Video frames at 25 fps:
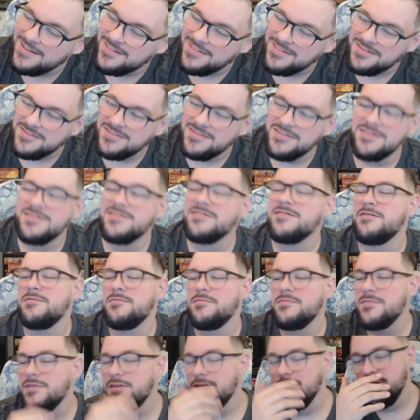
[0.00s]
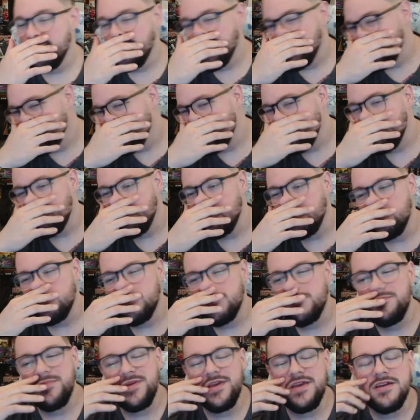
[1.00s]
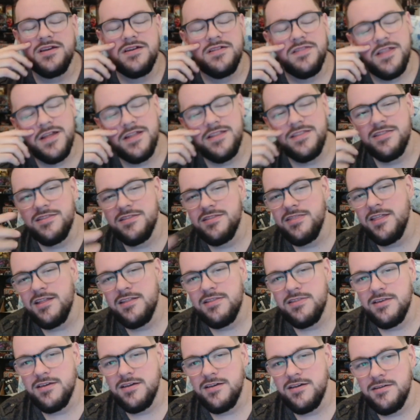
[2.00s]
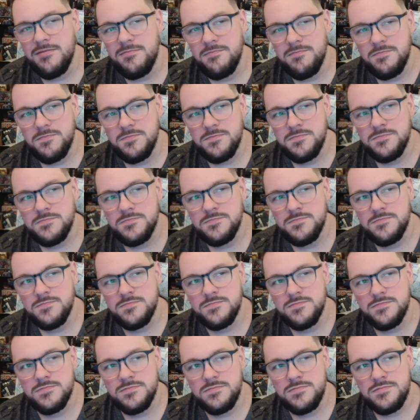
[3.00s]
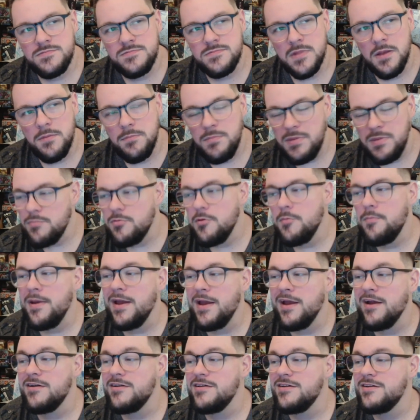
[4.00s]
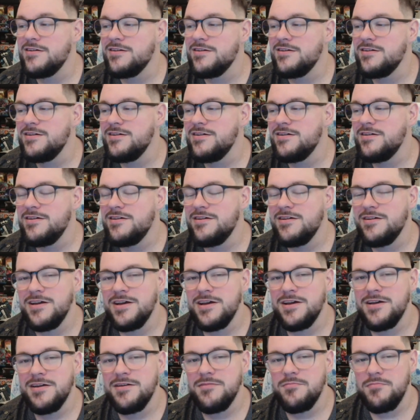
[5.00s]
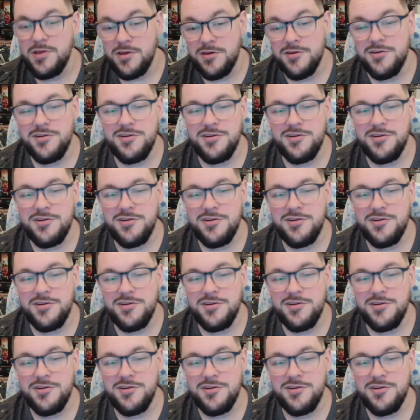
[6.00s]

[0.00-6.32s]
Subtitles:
the system, so to speak. Let's be prepared. be good to